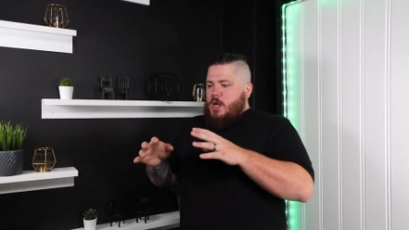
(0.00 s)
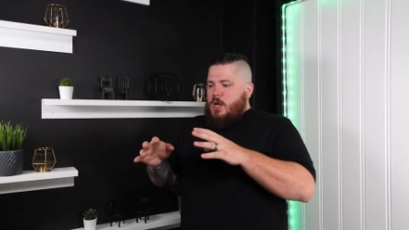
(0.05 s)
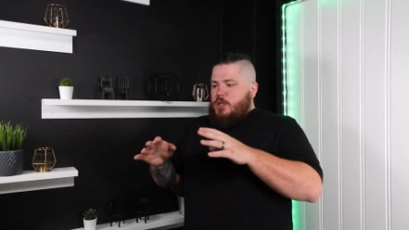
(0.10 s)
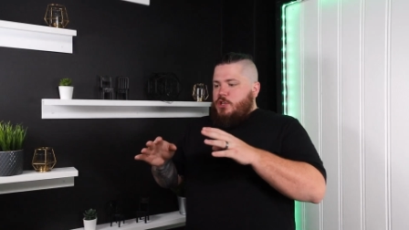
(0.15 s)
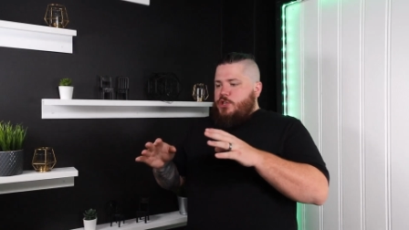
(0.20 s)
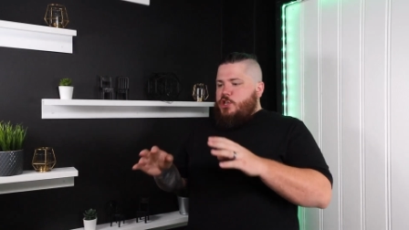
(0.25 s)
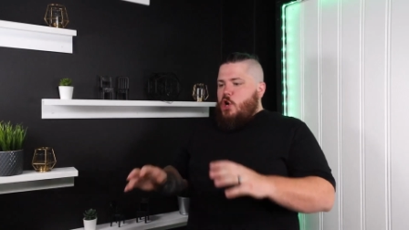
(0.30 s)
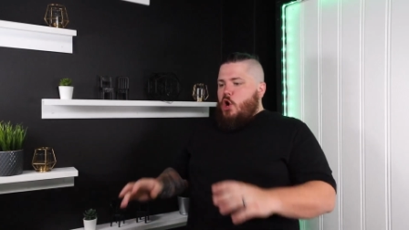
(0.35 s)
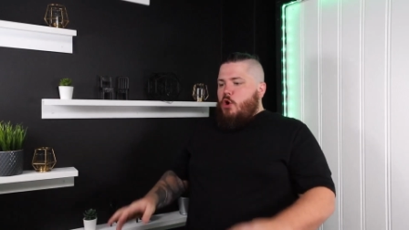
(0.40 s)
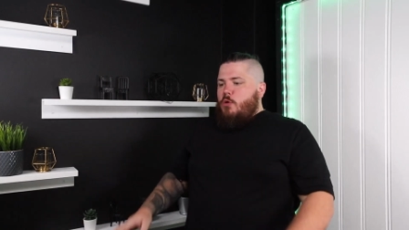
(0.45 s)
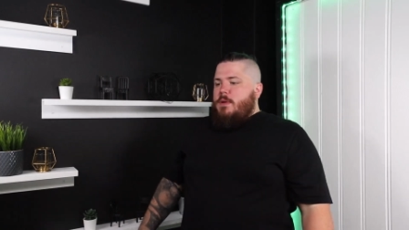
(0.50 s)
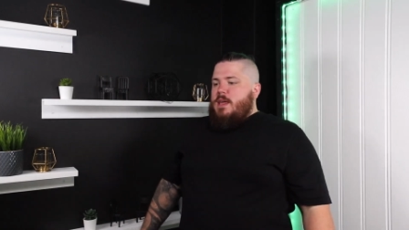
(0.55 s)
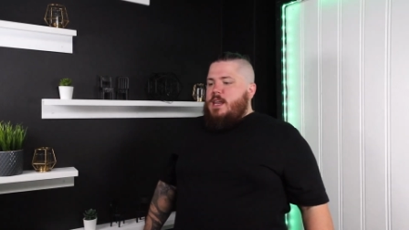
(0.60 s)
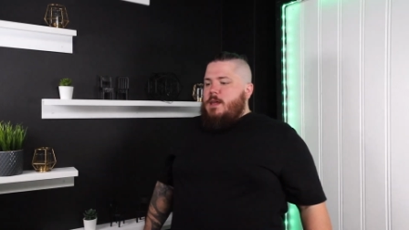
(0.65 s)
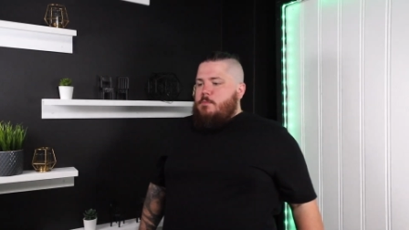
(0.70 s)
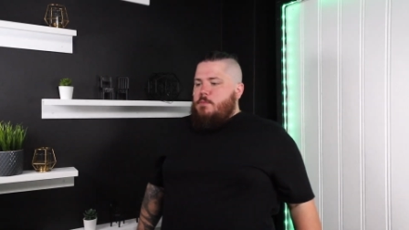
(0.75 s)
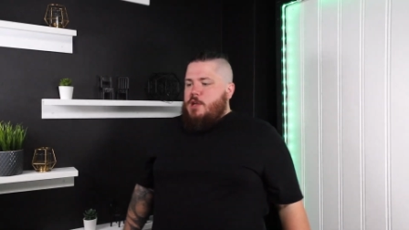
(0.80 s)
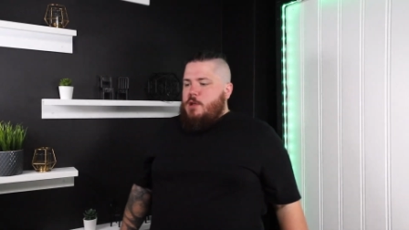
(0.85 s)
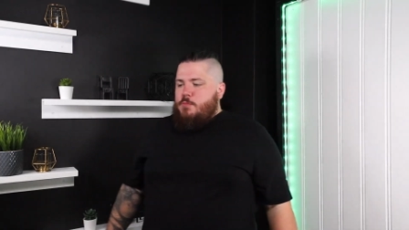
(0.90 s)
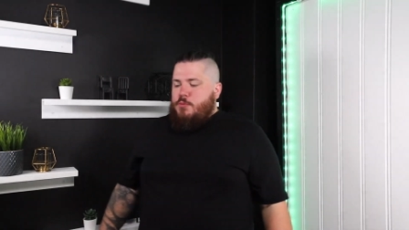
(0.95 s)
so
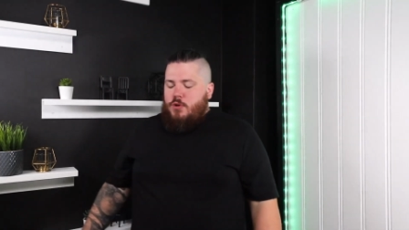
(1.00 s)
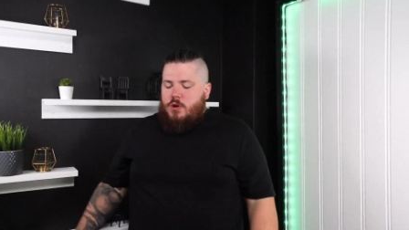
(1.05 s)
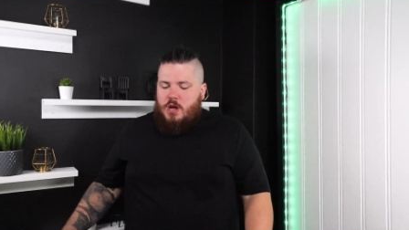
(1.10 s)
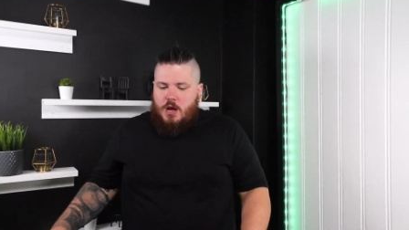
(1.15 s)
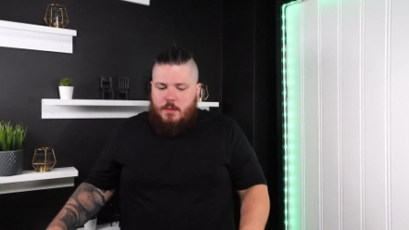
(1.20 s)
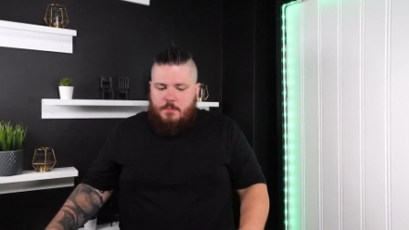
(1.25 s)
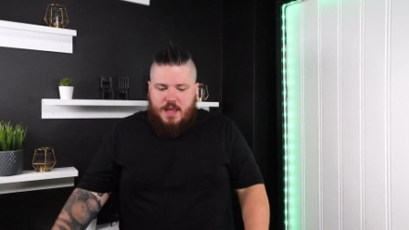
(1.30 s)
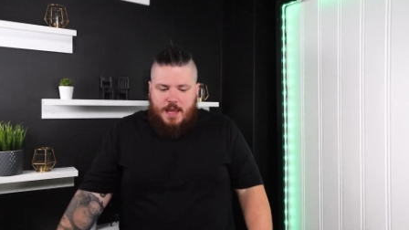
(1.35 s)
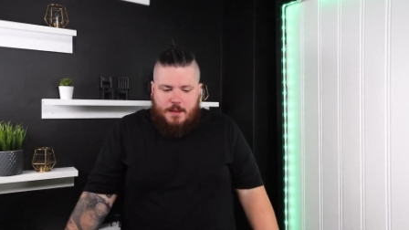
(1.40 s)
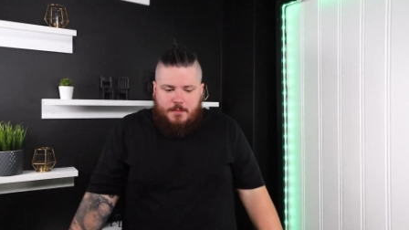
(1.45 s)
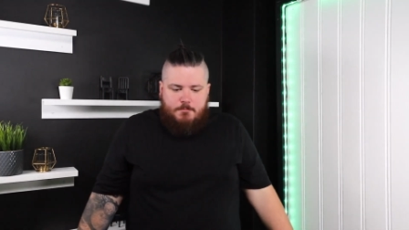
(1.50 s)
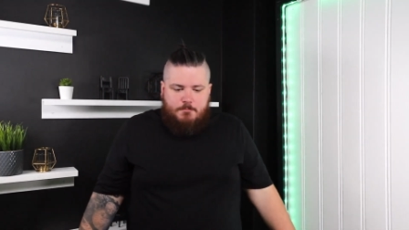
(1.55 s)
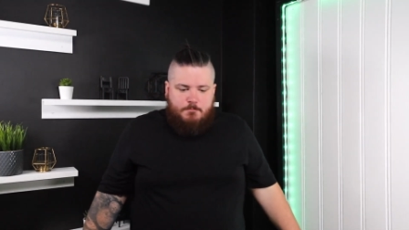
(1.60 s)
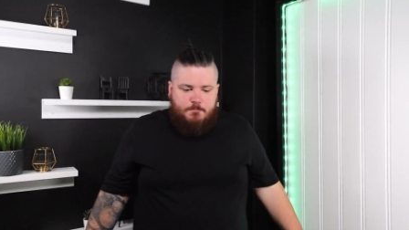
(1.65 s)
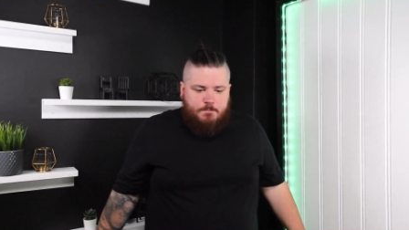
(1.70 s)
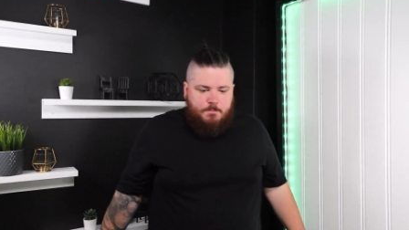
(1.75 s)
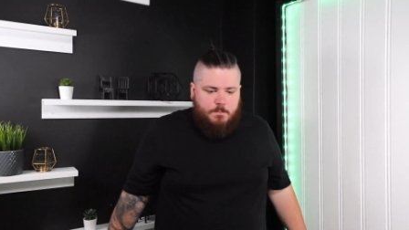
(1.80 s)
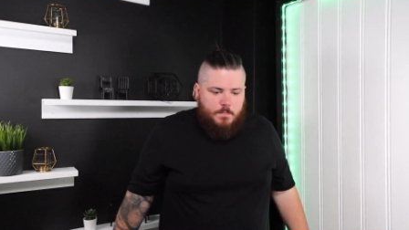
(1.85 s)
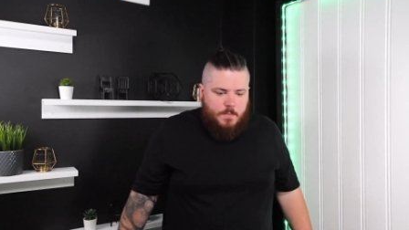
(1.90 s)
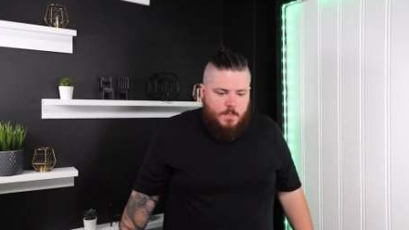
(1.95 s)
many people come
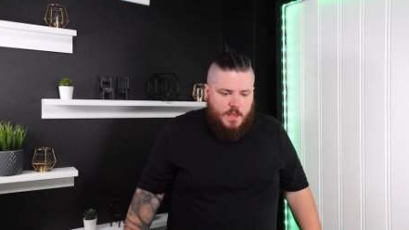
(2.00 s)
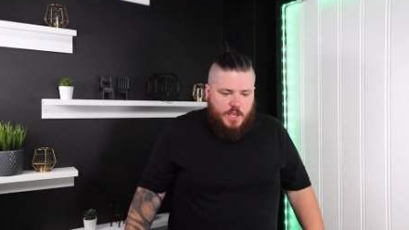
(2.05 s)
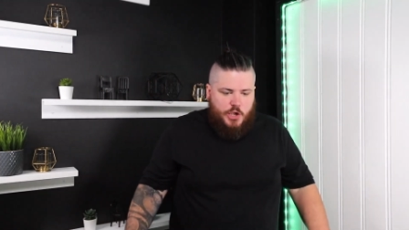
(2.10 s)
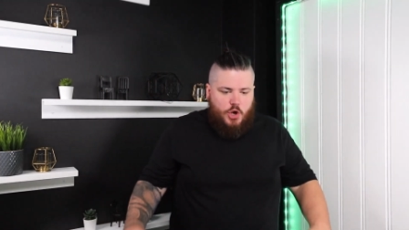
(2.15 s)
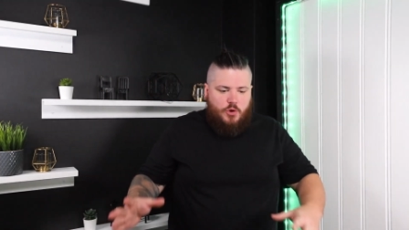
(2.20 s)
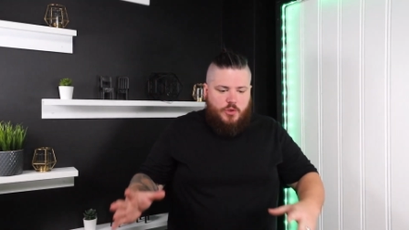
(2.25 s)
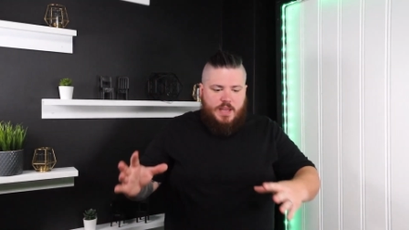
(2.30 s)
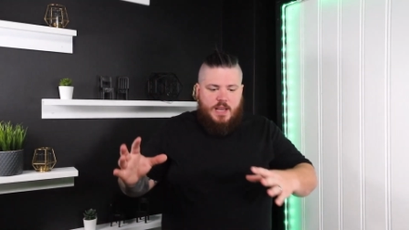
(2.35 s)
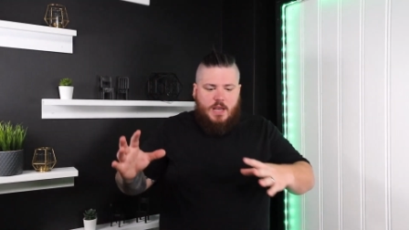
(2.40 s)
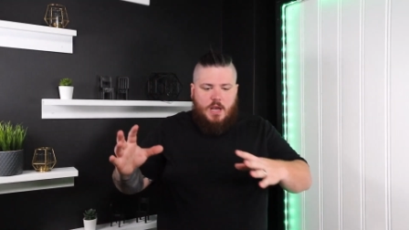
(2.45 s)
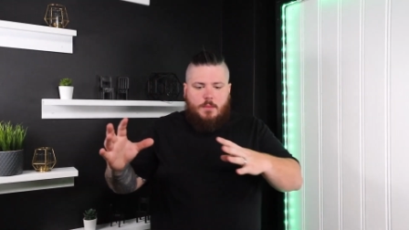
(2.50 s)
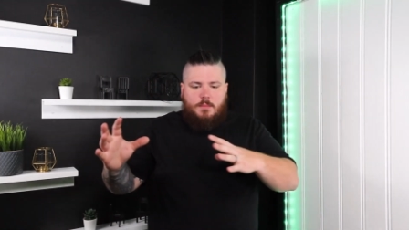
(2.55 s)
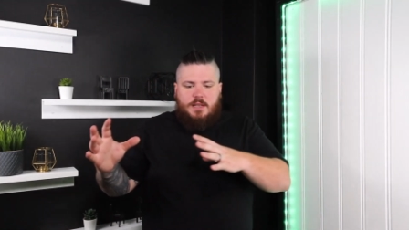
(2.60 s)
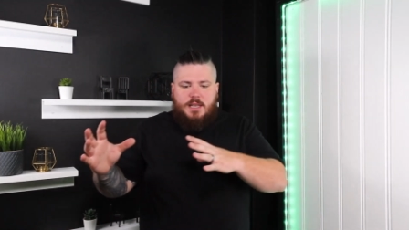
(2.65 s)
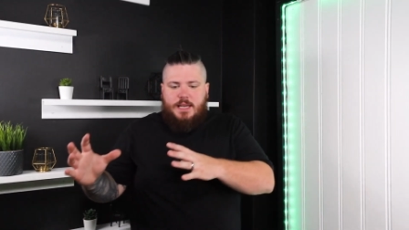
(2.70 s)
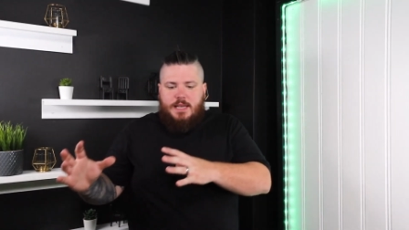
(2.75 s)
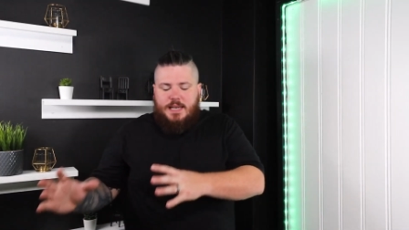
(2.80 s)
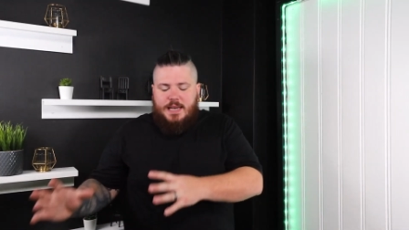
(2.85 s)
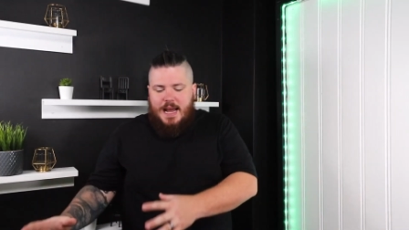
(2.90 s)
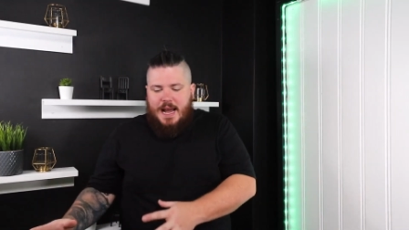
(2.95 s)
in, you know, they come
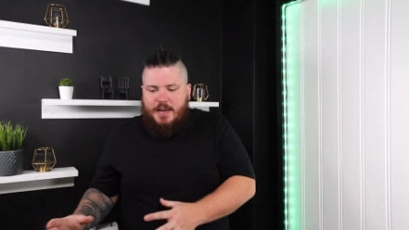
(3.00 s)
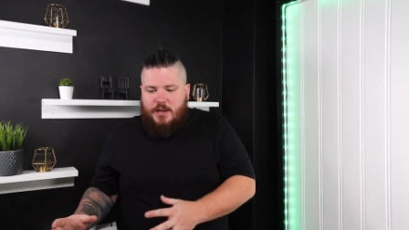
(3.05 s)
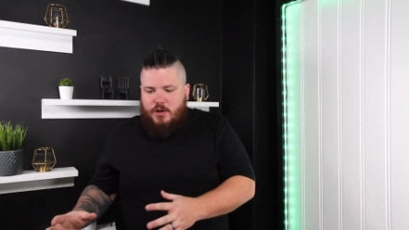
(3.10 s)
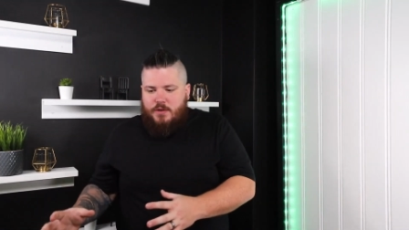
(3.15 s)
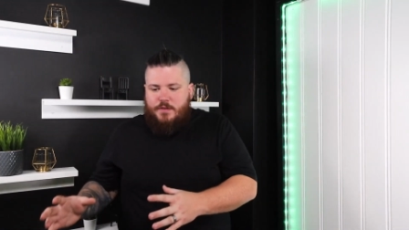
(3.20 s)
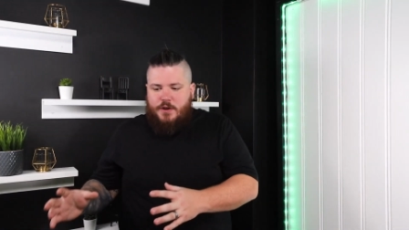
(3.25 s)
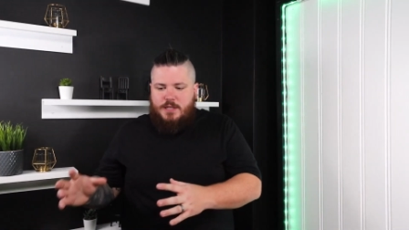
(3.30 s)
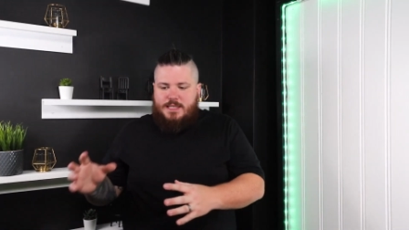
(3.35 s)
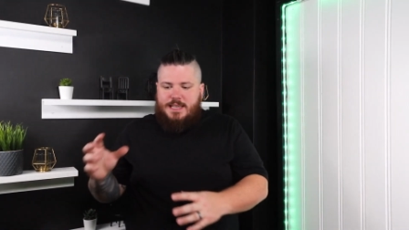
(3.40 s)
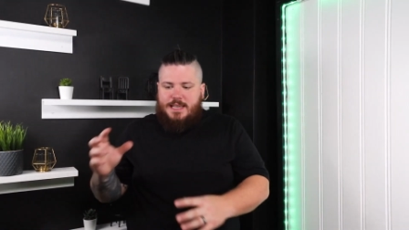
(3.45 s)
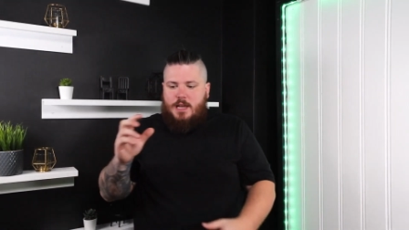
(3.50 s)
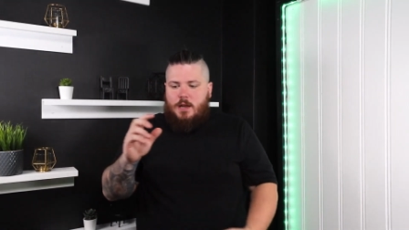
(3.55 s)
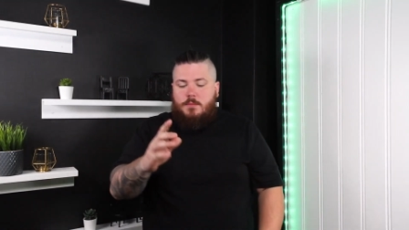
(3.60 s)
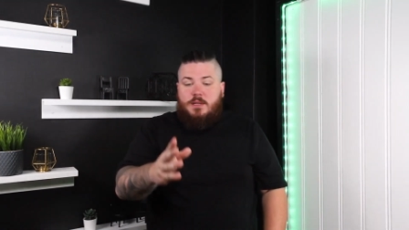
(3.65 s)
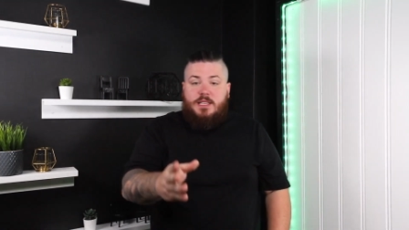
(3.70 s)
to Nine university, they come